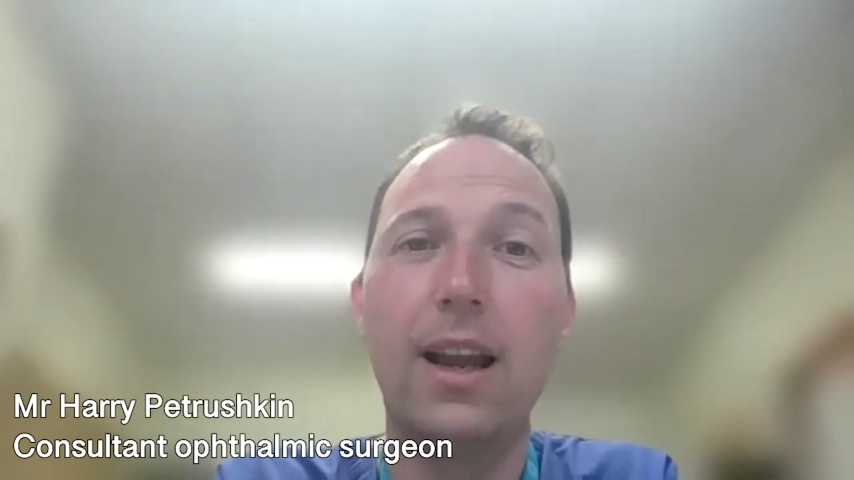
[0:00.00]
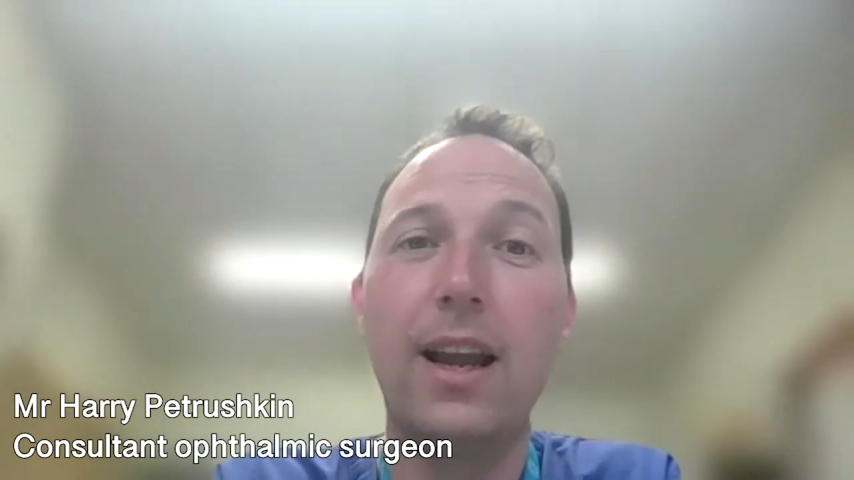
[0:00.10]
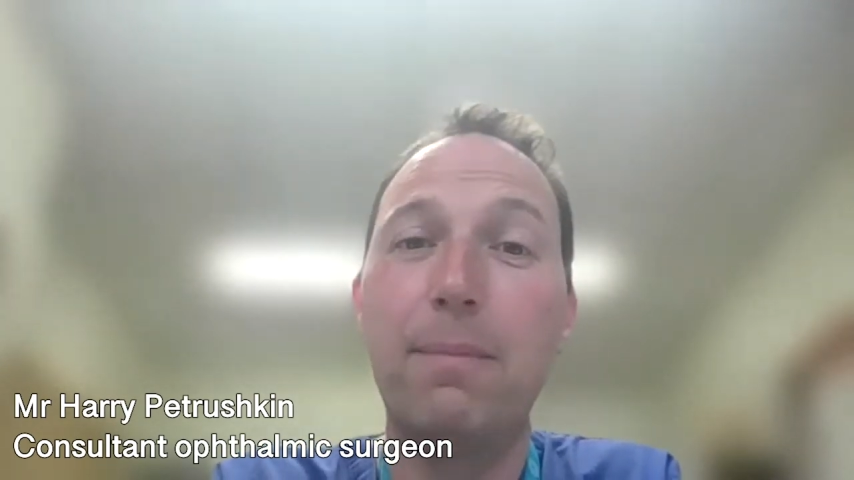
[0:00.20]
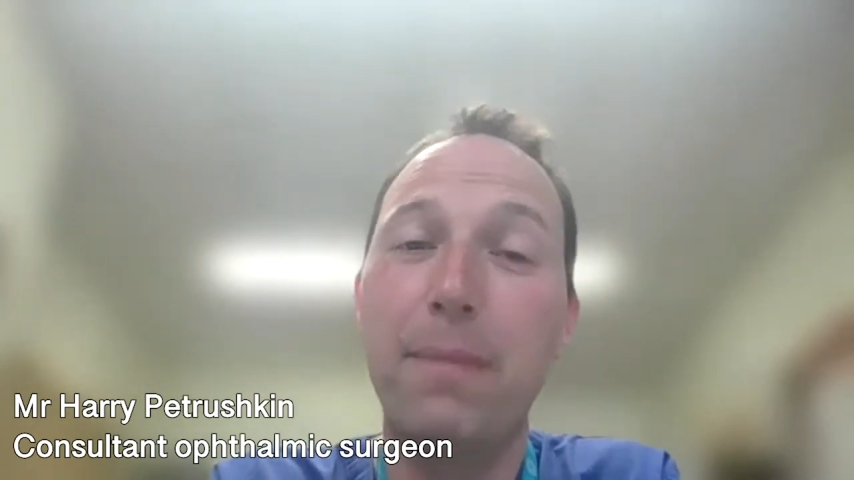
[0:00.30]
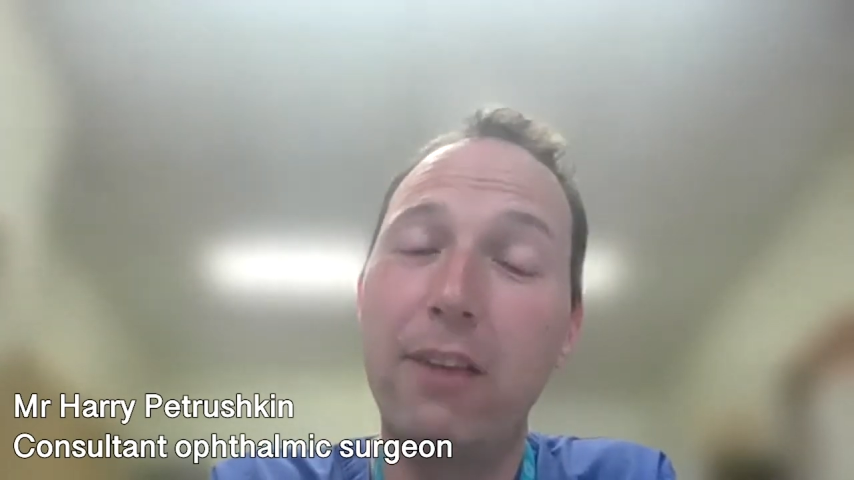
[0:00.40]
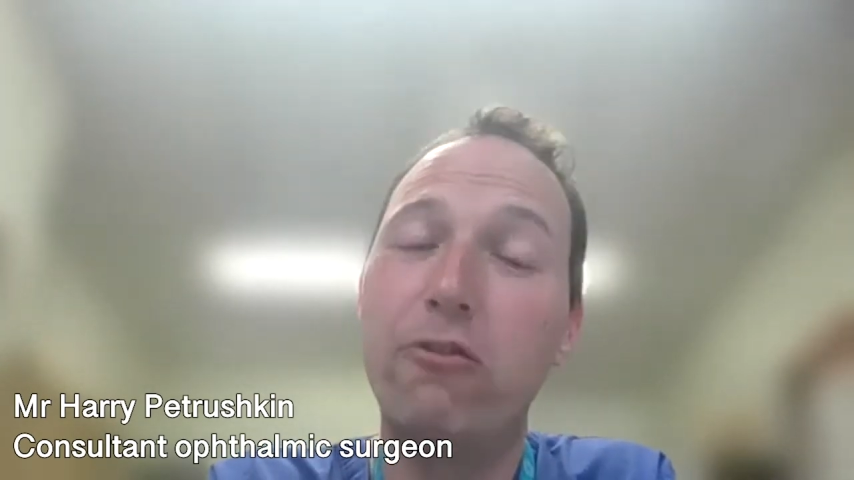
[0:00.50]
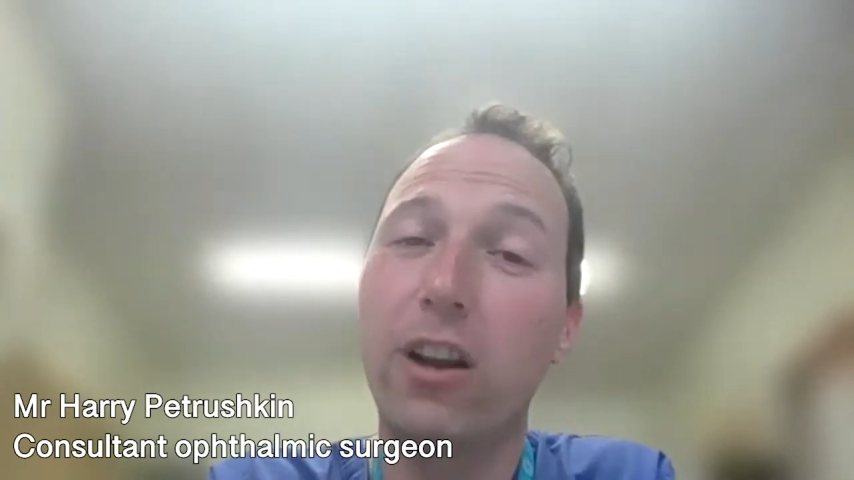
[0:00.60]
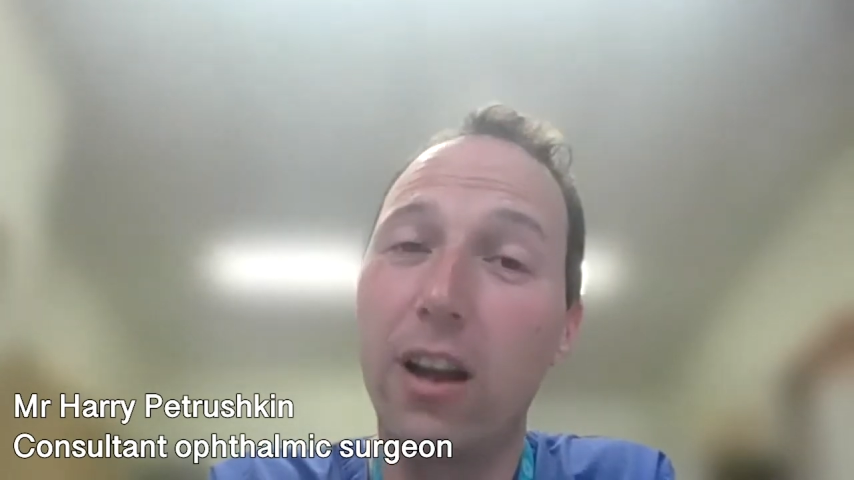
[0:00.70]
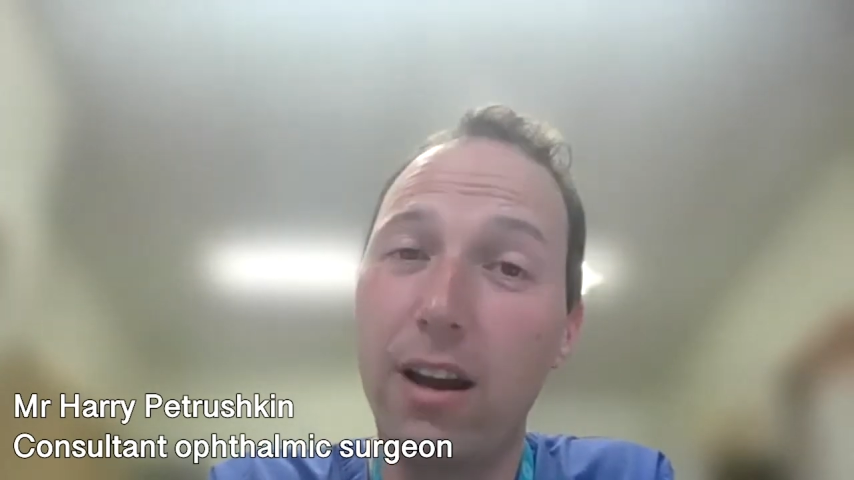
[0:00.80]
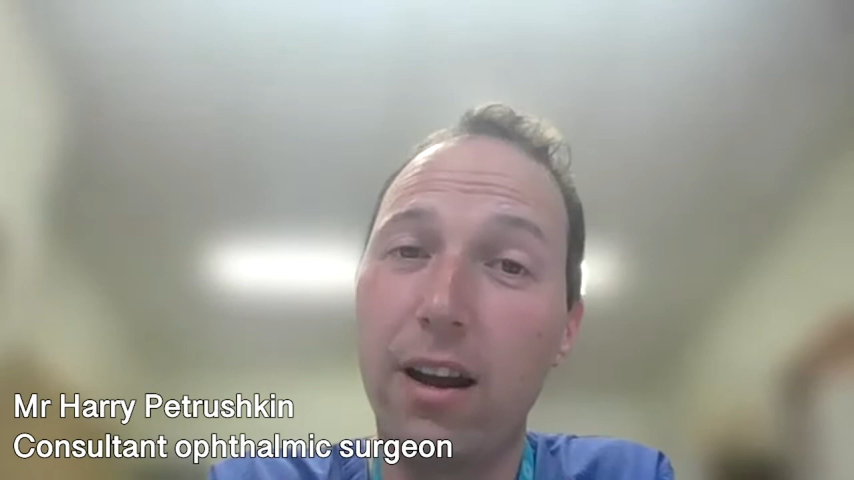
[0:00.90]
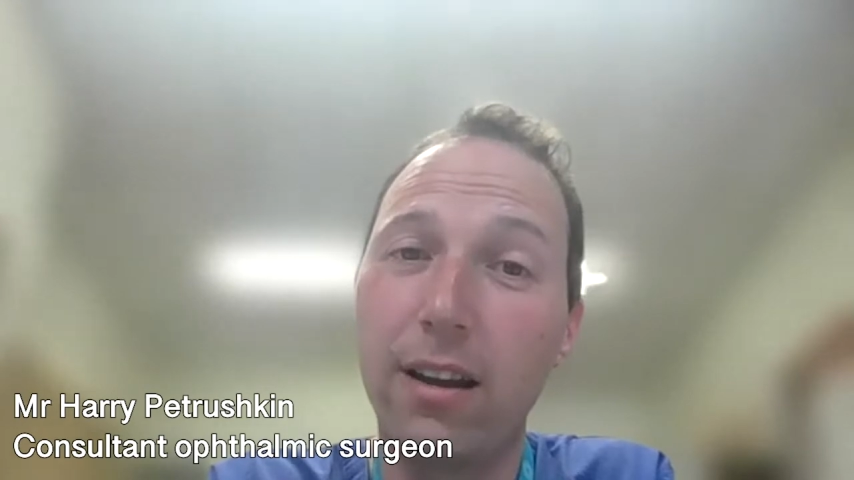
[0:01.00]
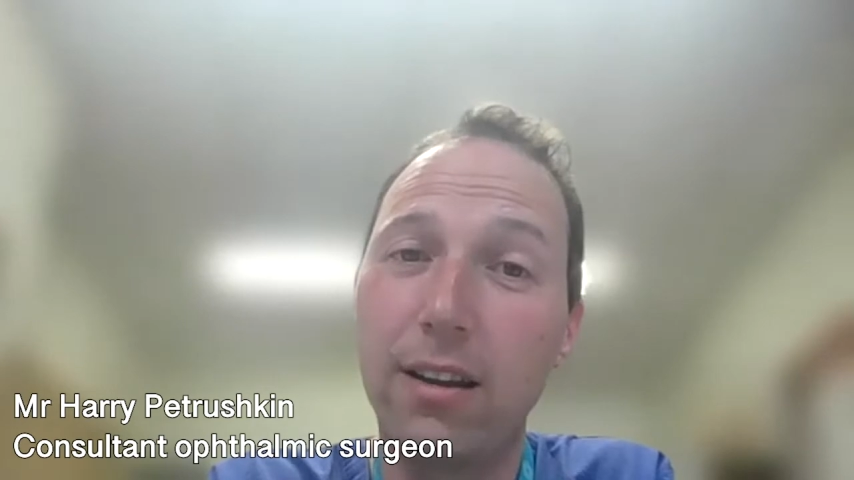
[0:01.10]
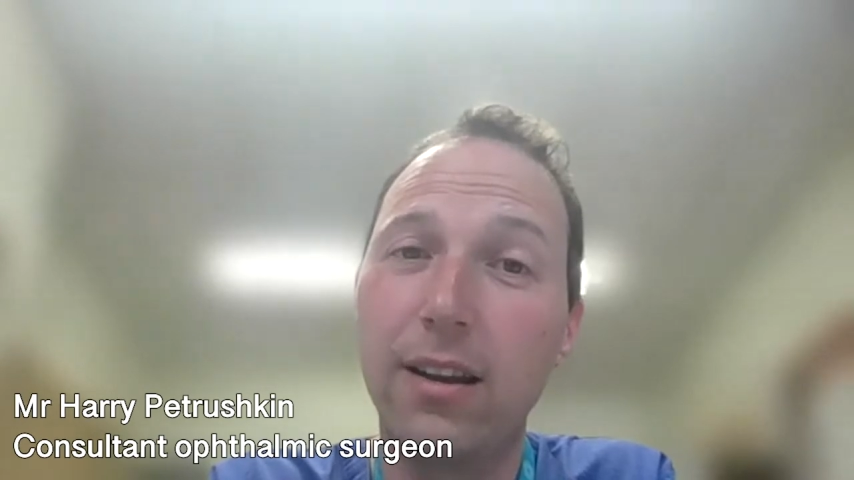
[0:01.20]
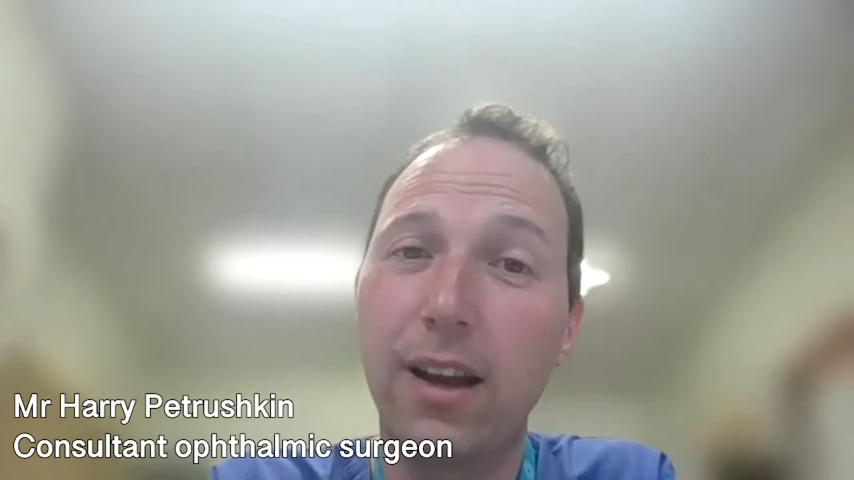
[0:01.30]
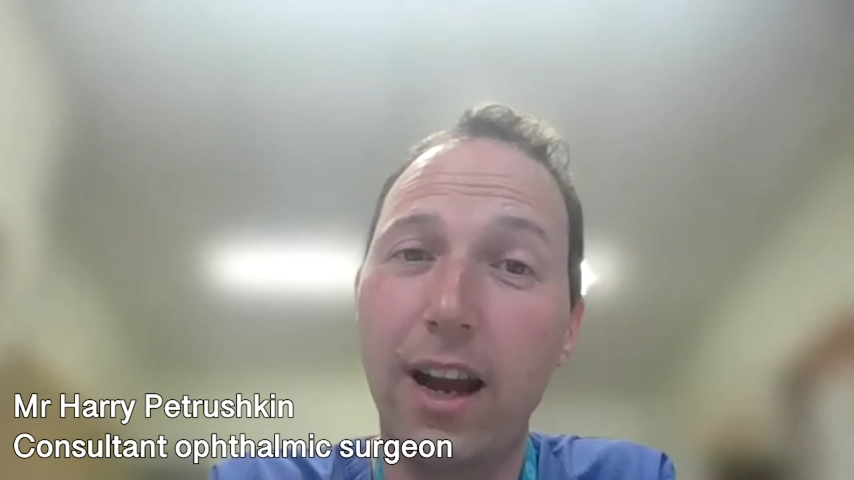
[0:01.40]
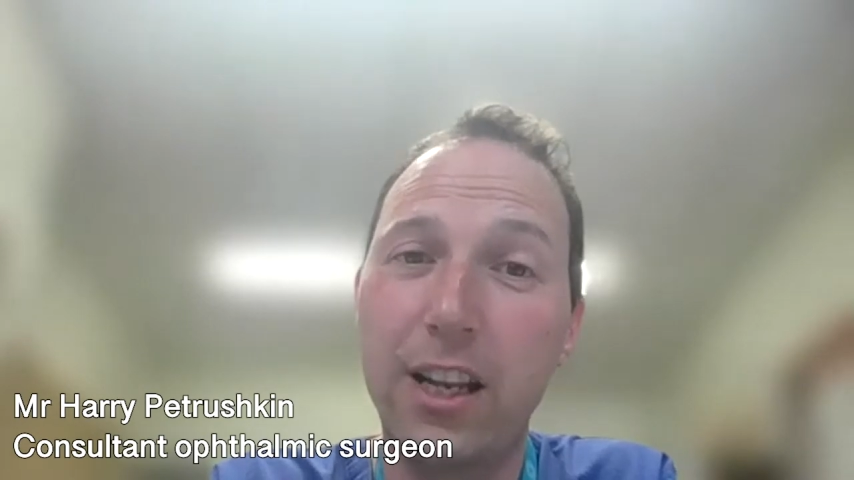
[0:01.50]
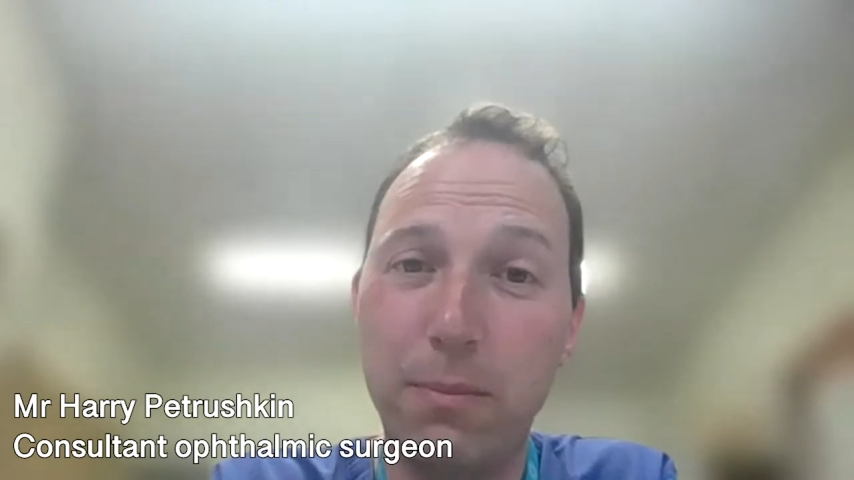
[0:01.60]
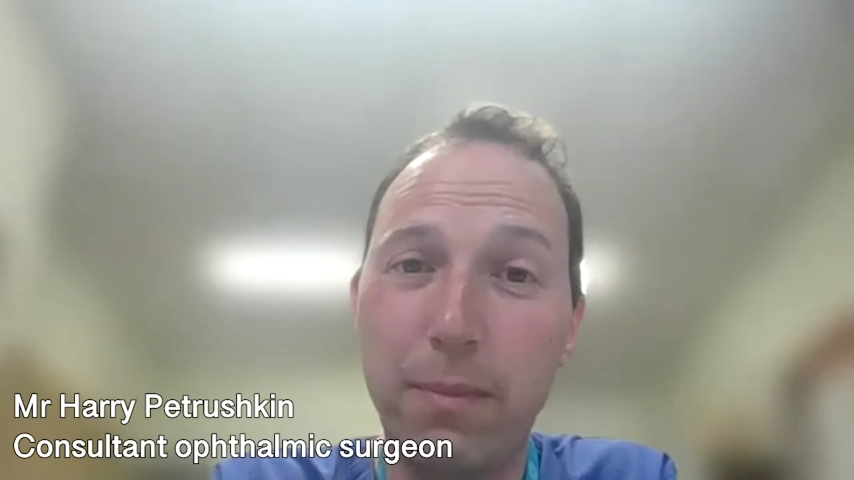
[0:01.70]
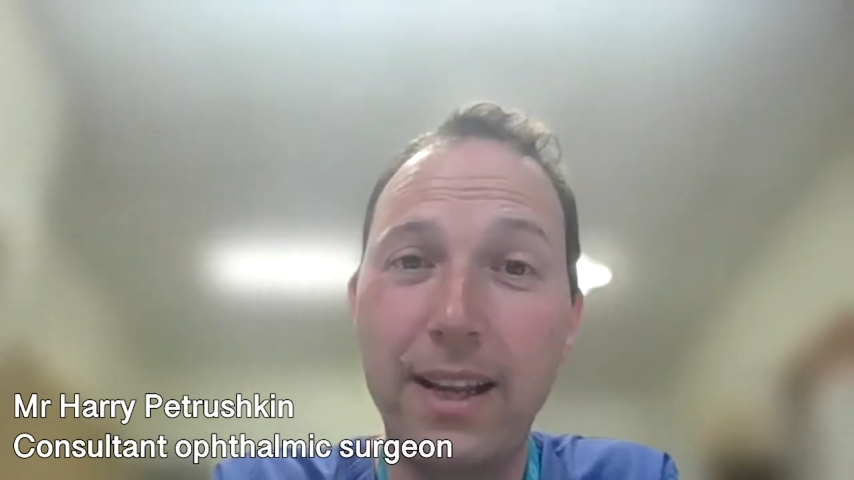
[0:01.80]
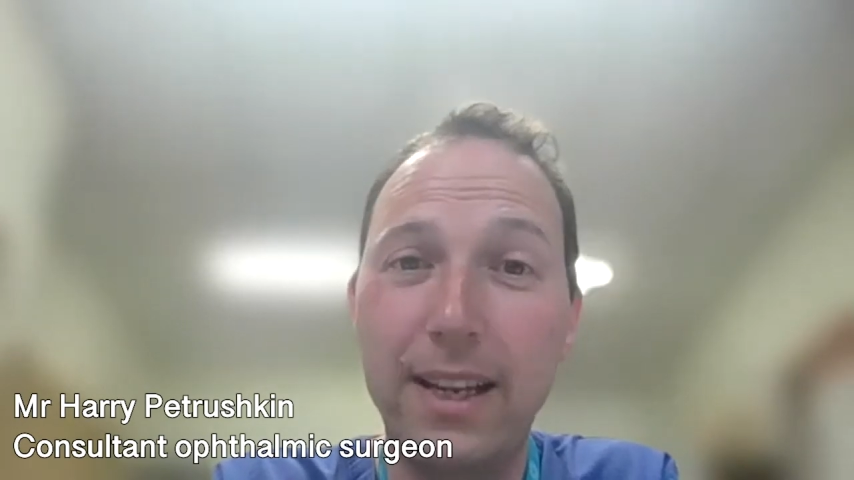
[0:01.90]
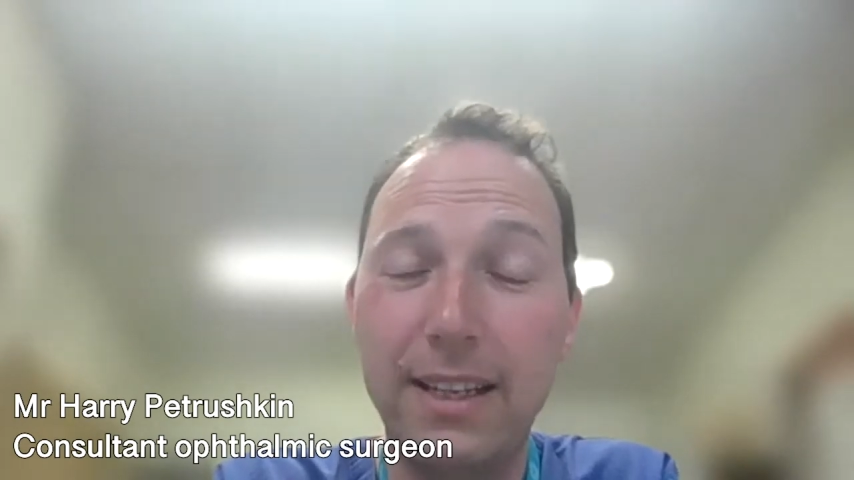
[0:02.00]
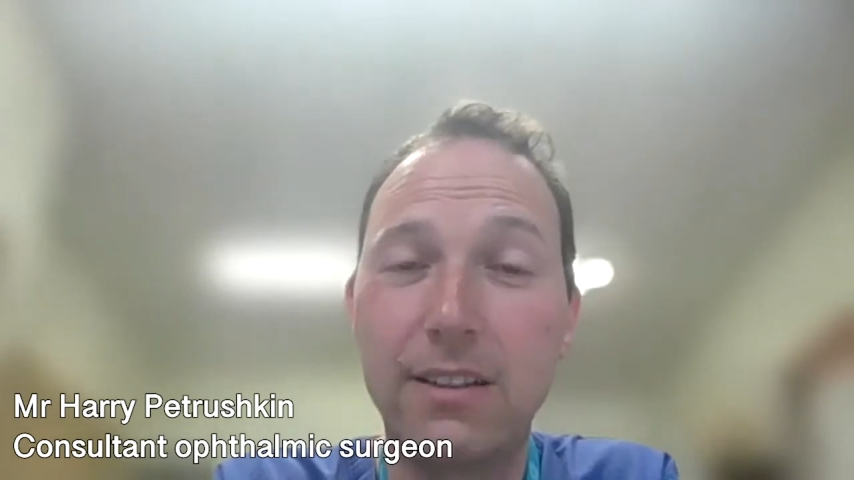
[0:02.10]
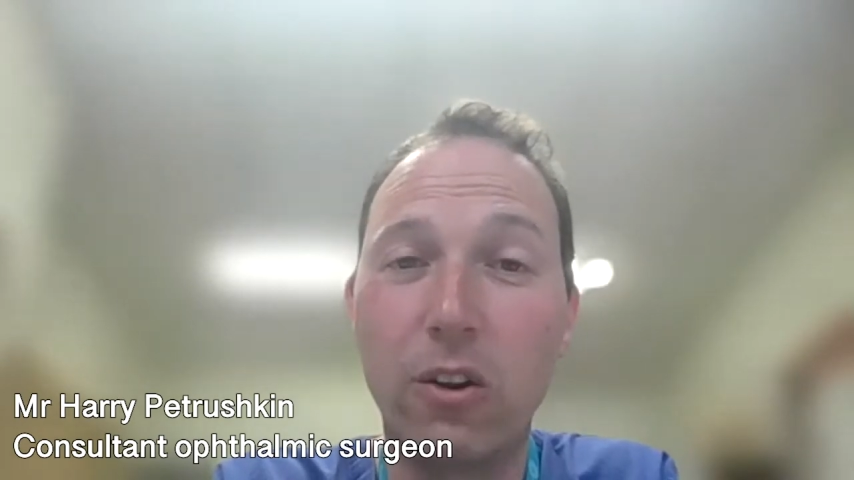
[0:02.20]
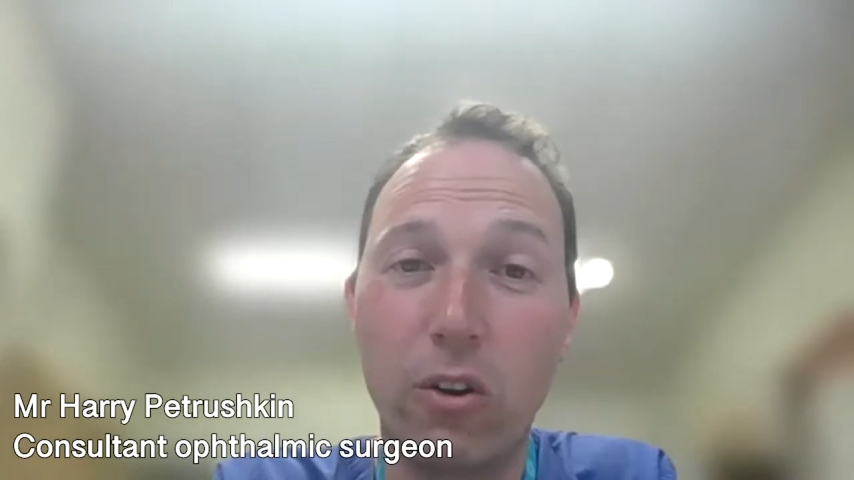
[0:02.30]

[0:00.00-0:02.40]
It may recur and you may need